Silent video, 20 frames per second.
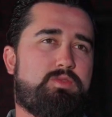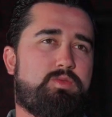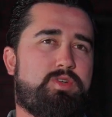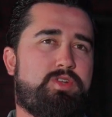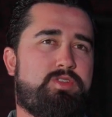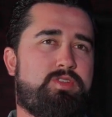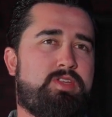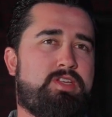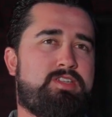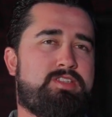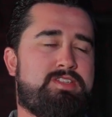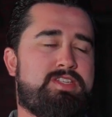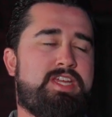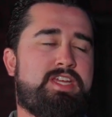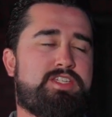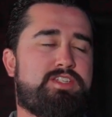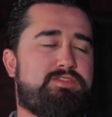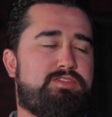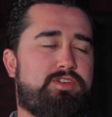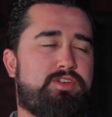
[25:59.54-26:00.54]
What do you think is
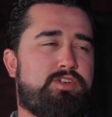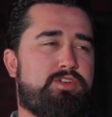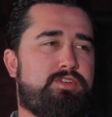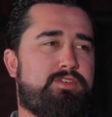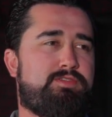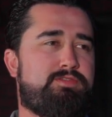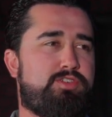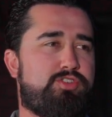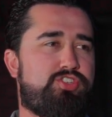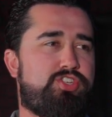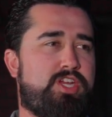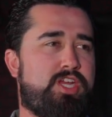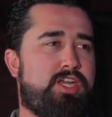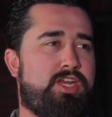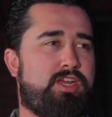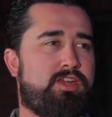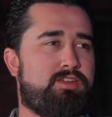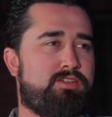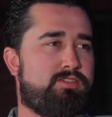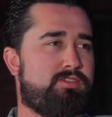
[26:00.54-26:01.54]
next for Janey?